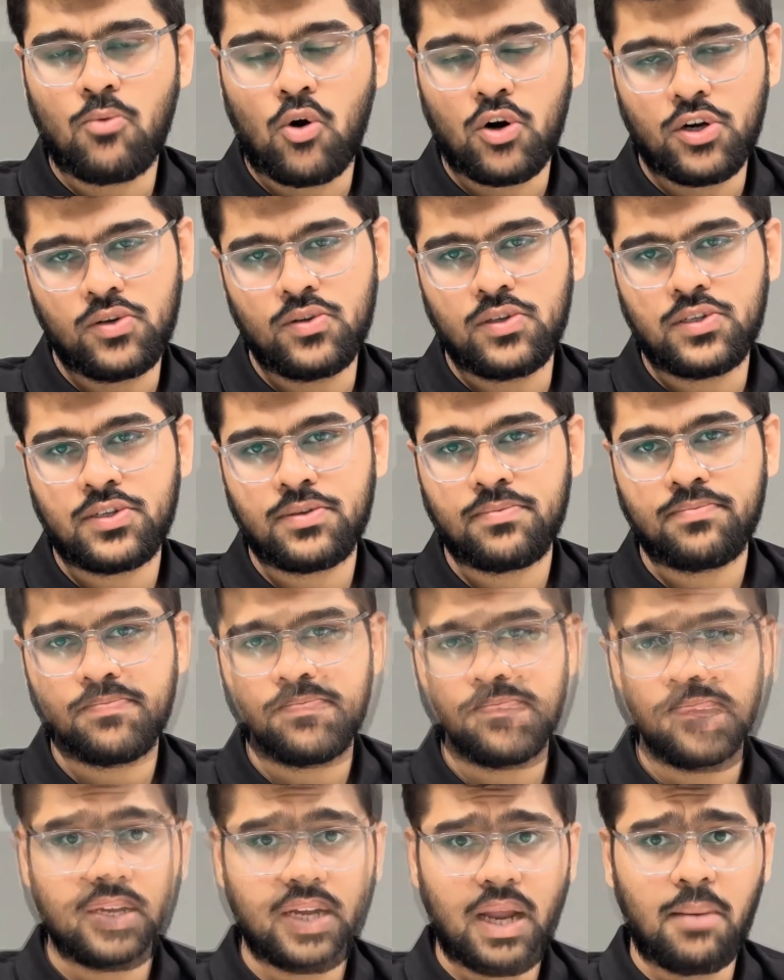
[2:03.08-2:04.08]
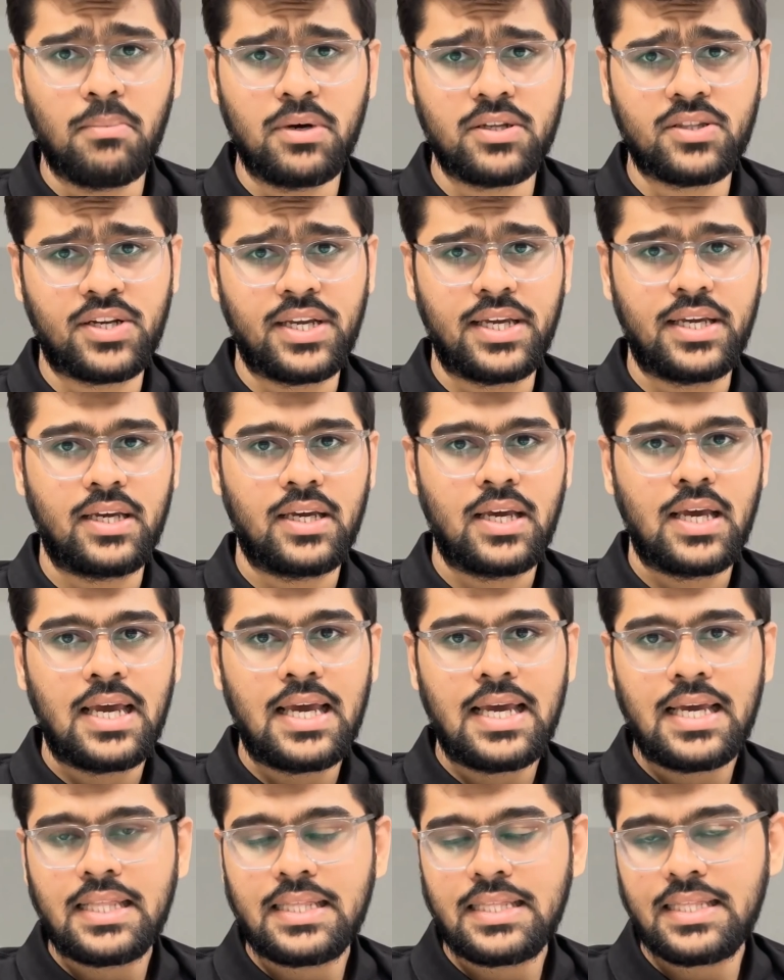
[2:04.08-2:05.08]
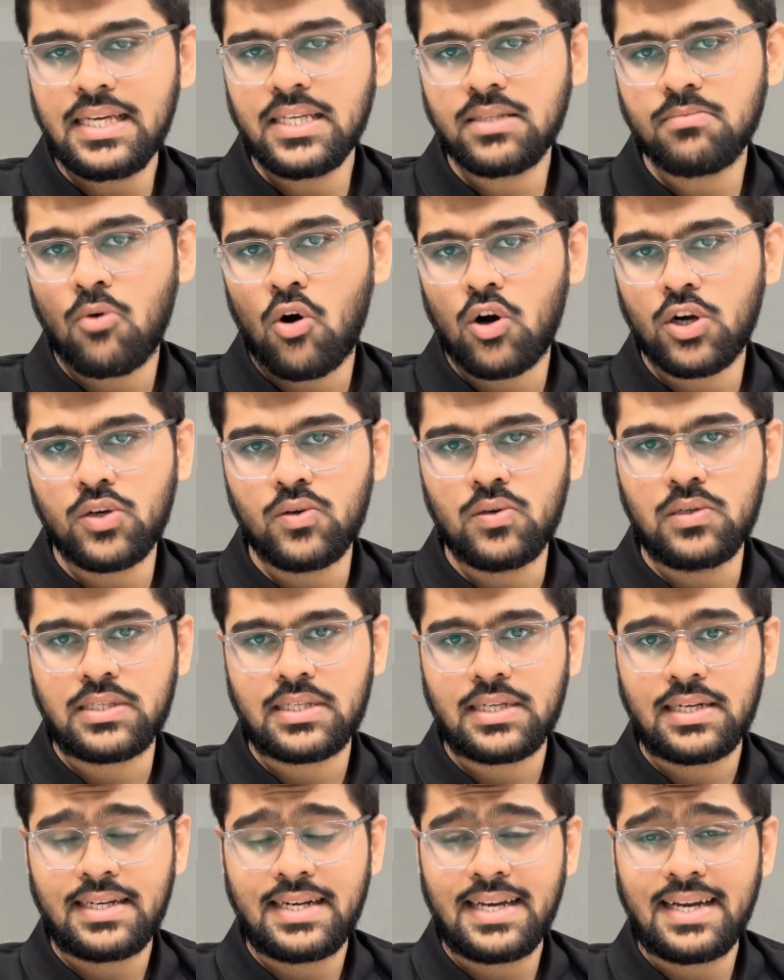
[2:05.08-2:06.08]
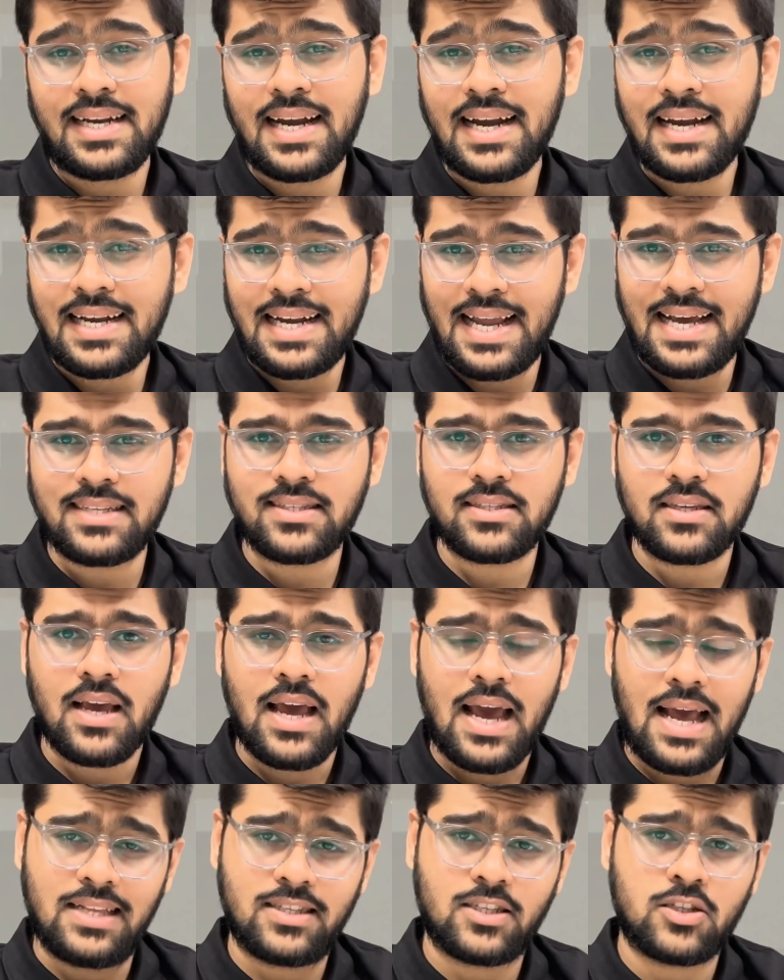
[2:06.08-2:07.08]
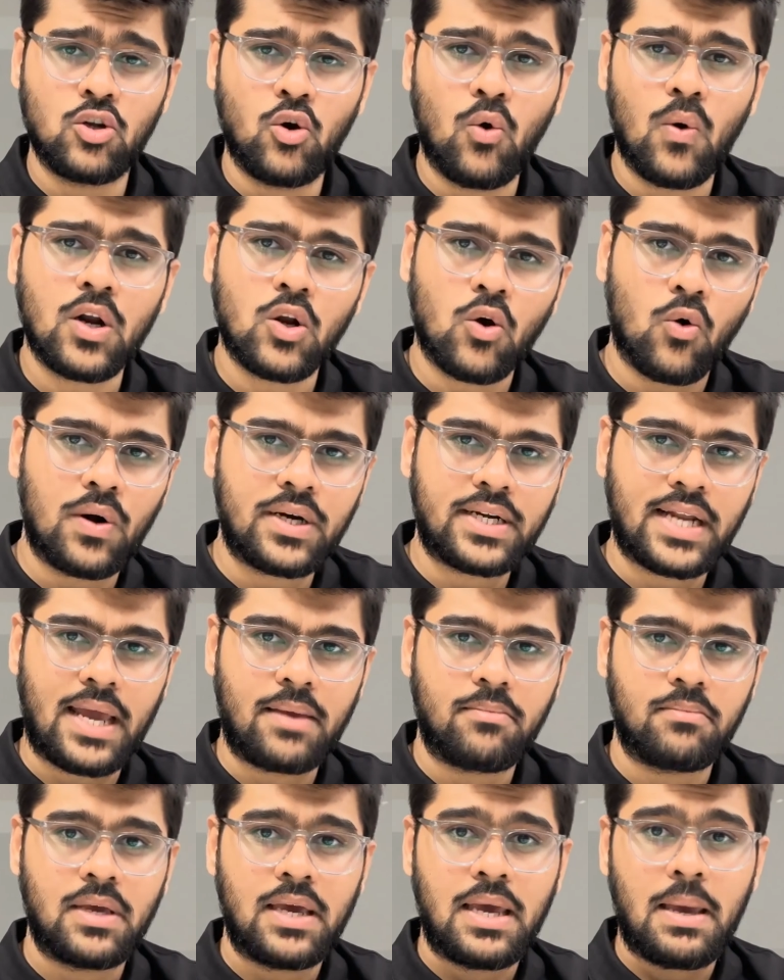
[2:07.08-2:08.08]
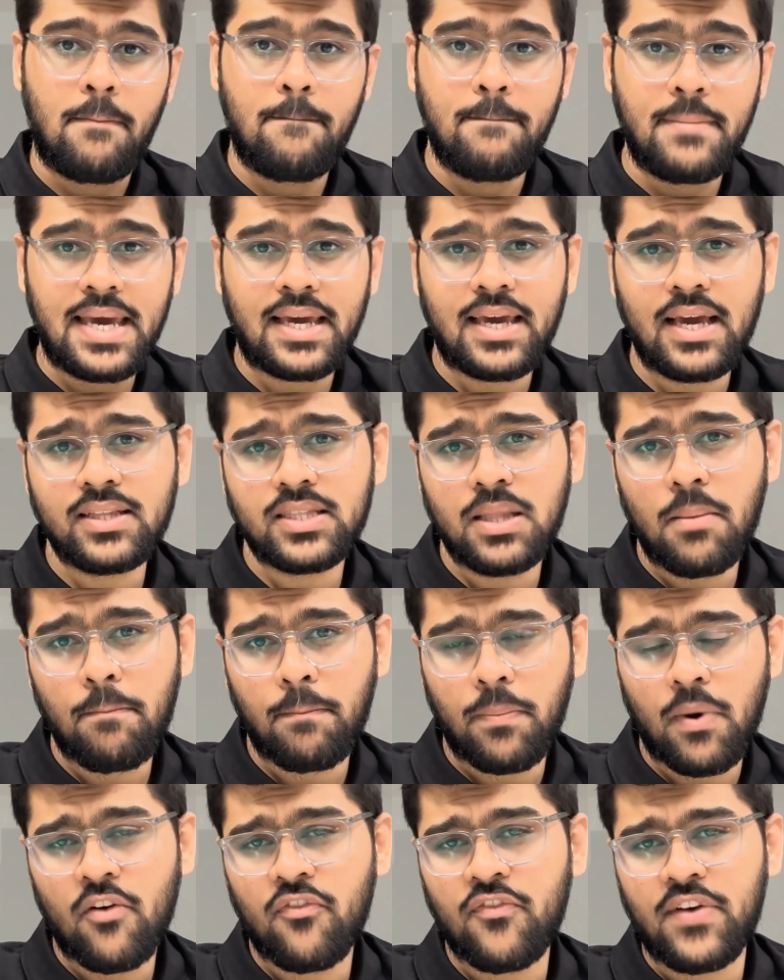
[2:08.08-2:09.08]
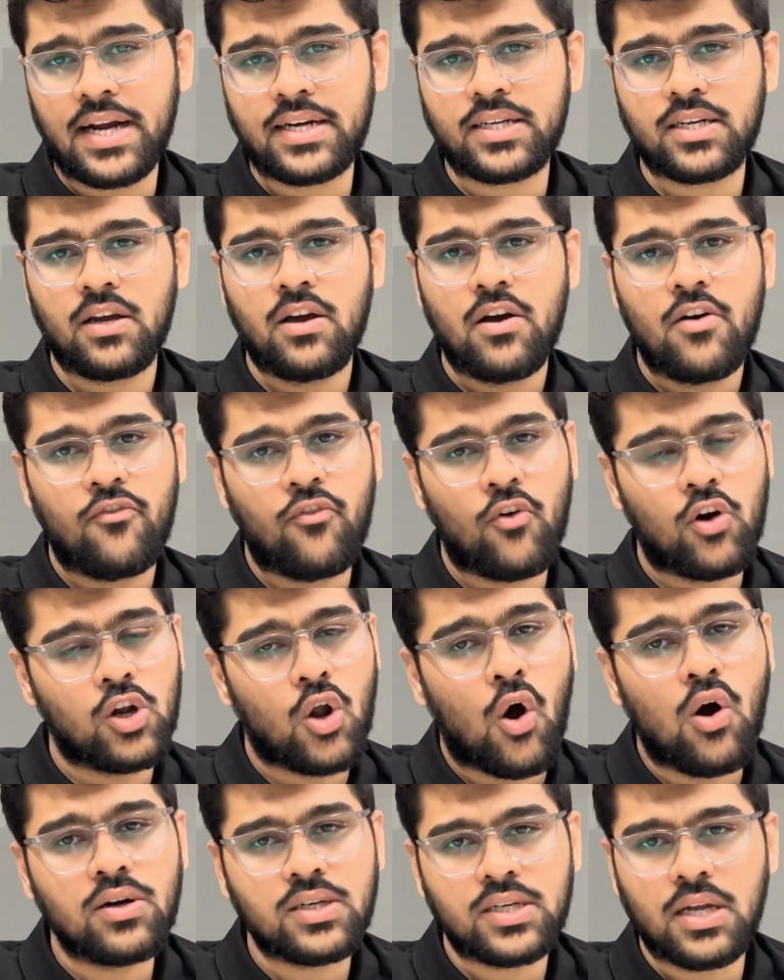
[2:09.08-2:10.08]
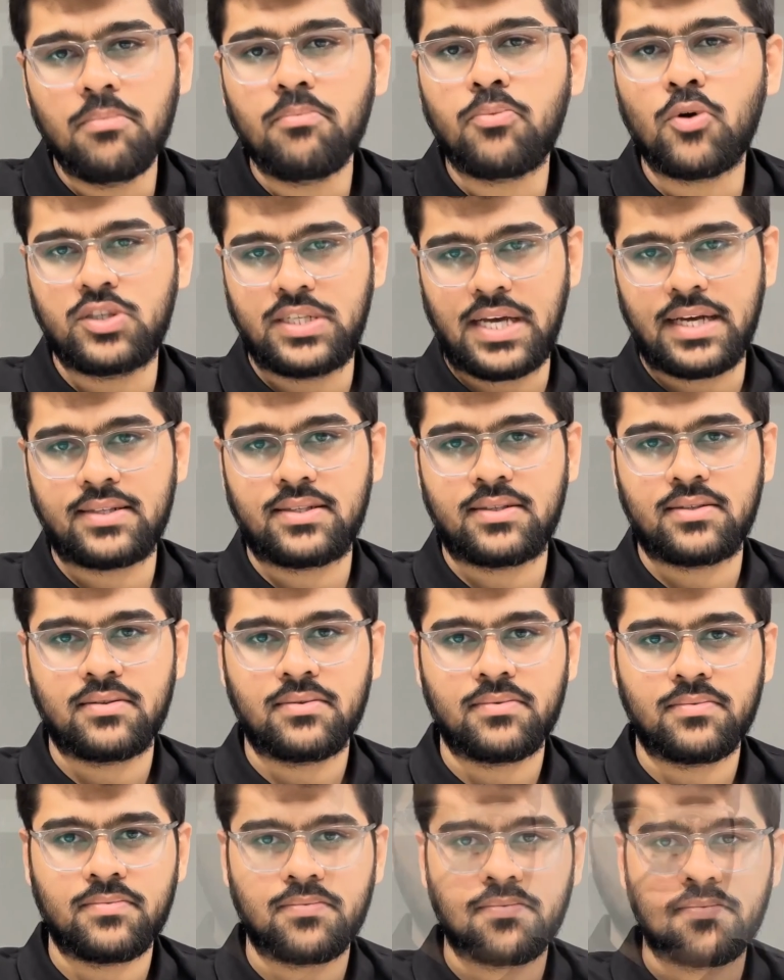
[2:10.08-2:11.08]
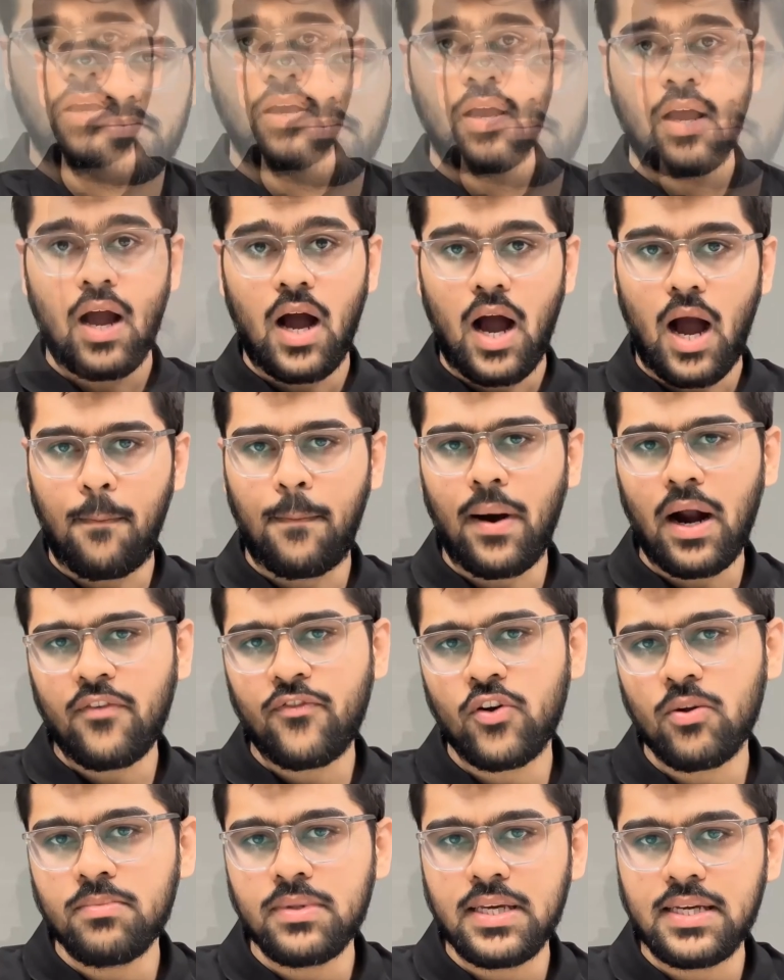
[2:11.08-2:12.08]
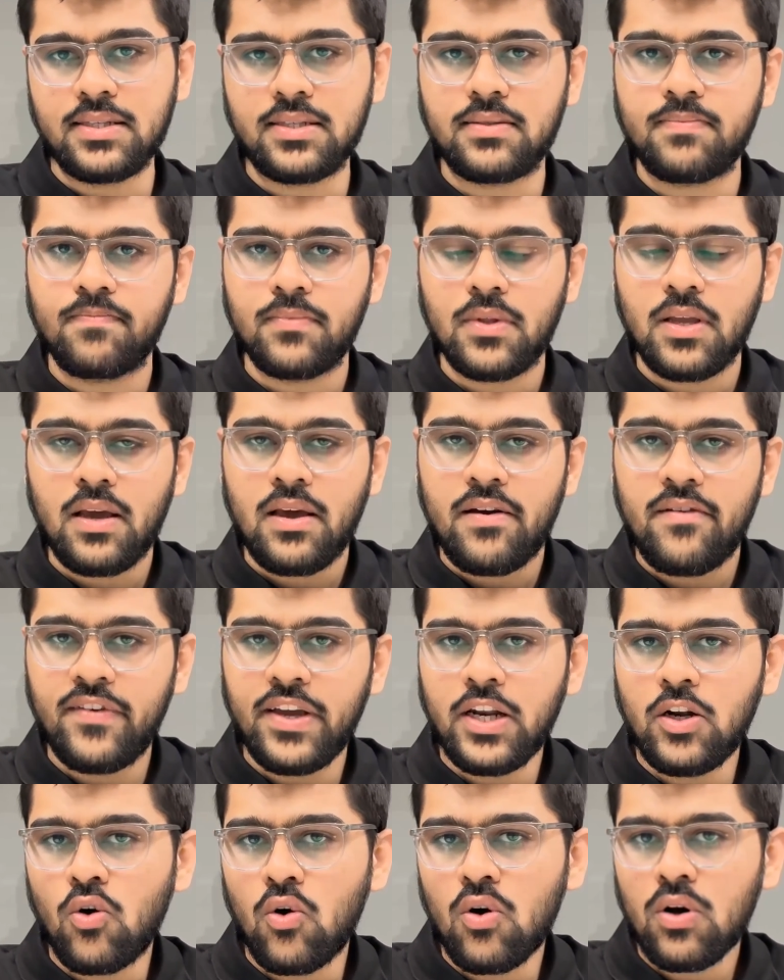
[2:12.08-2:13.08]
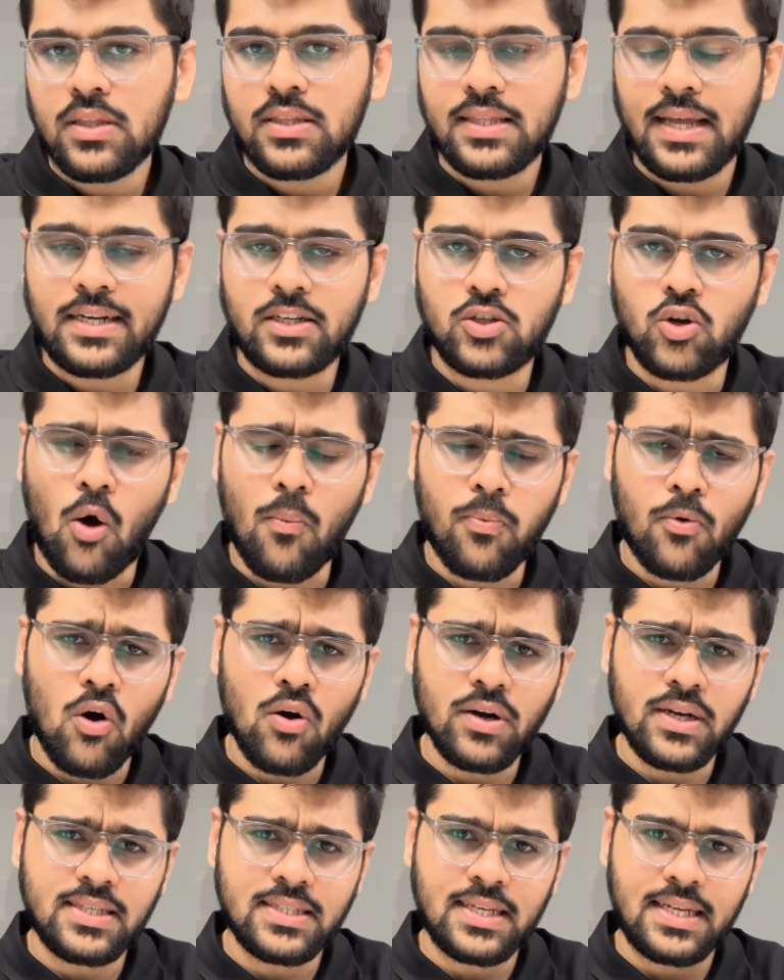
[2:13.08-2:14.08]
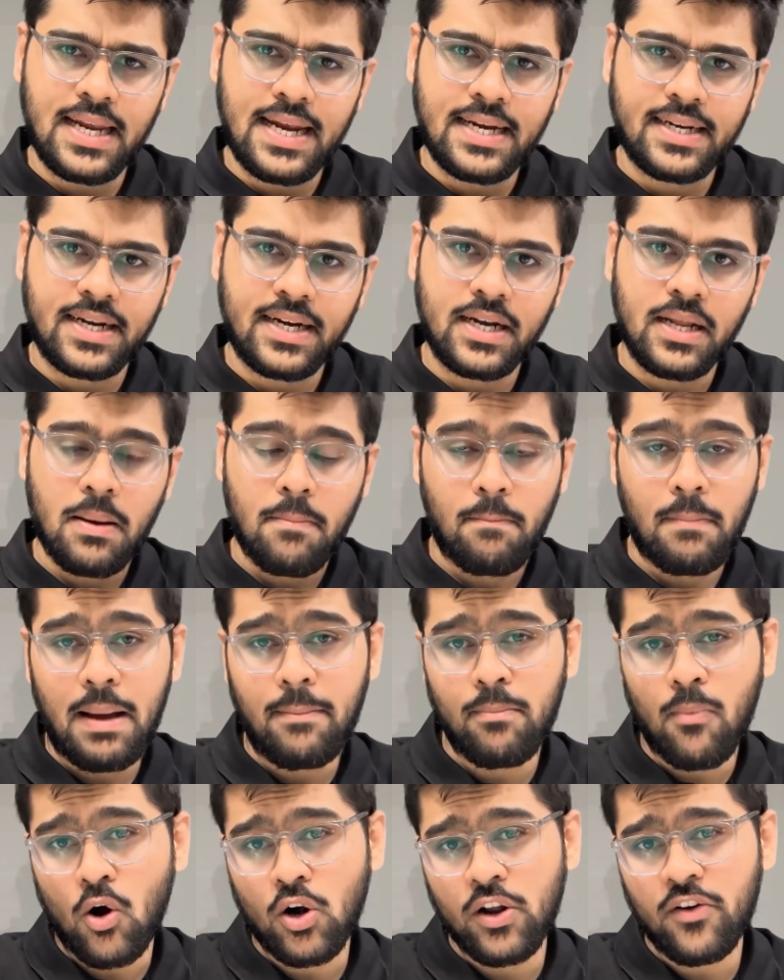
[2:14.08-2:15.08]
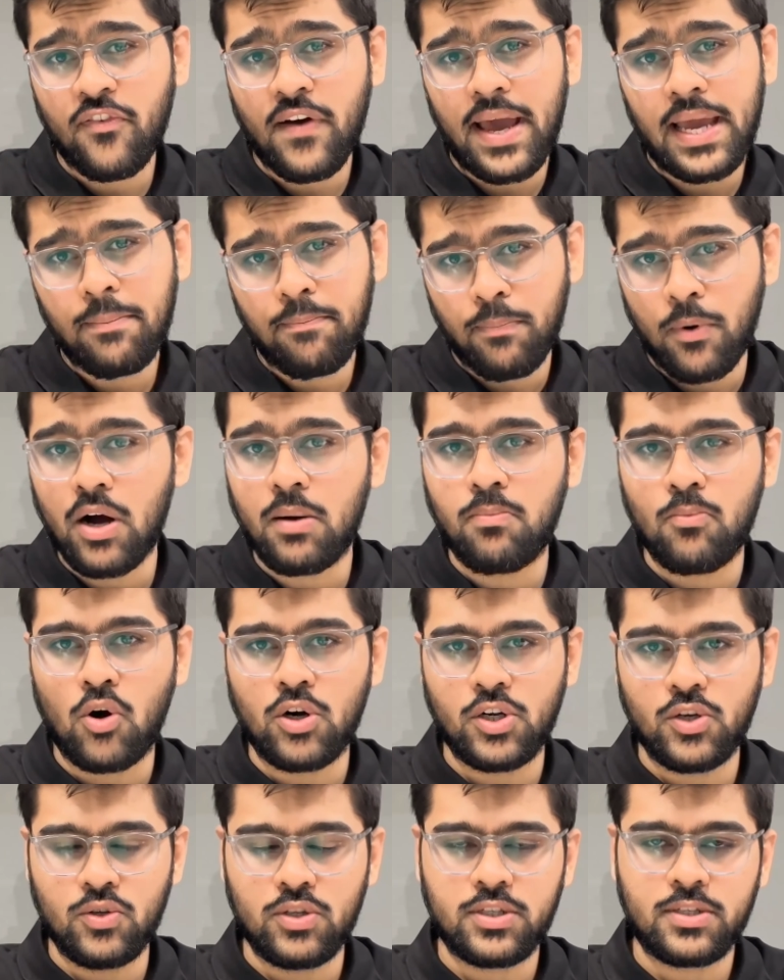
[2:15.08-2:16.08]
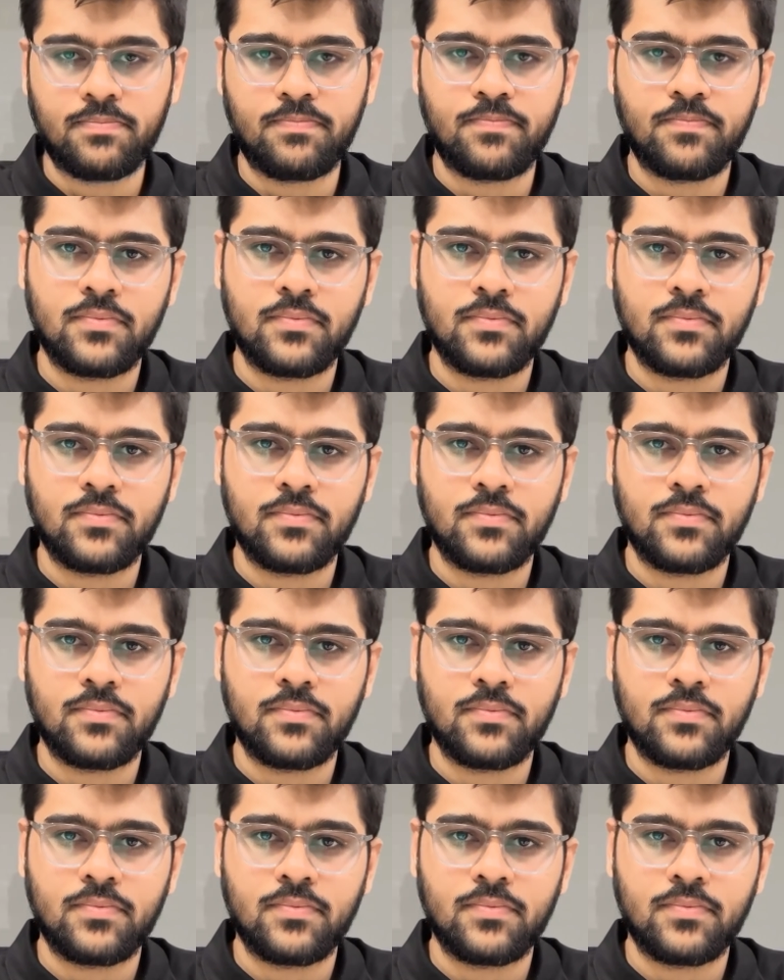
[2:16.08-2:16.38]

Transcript: modules. Number 3. These modules degrade less and slower over time, making them perfect for long-term projects. Apart from these, we know that Topcon is created by modifying PERC modules.